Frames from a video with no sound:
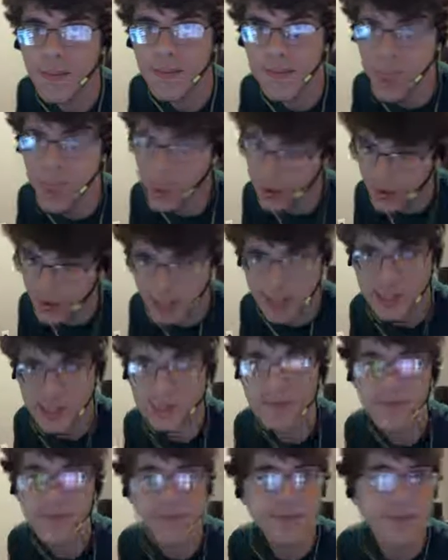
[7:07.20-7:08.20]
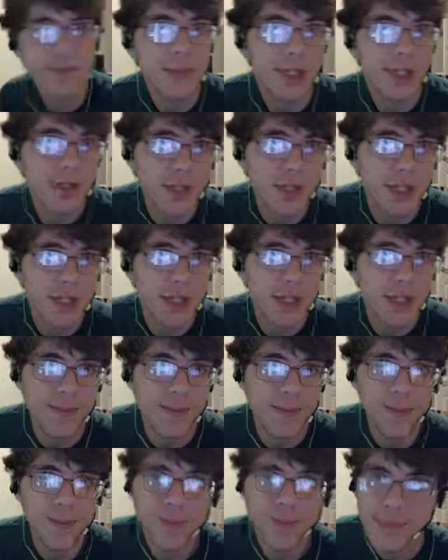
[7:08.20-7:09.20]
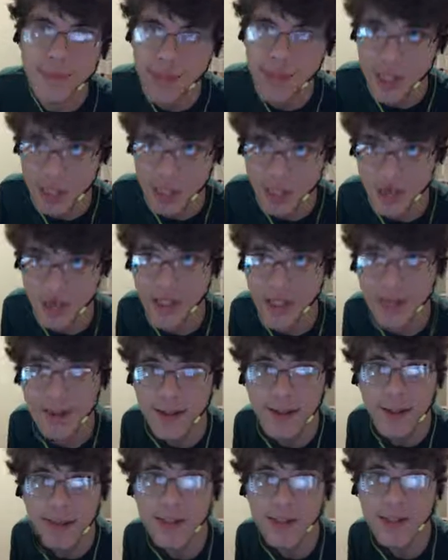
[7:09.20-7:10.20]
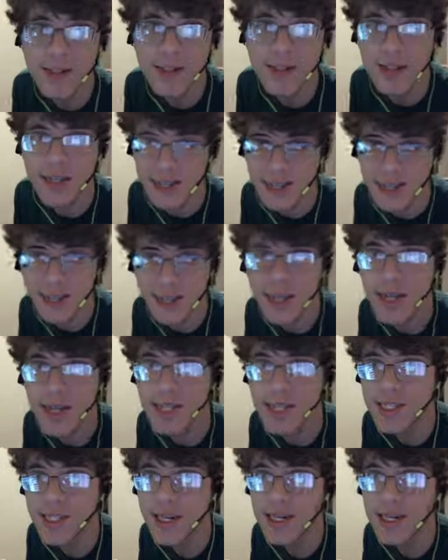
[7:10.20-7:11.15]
Anyways, thanks for watching. CJ Video Logs. I'll see you guys in the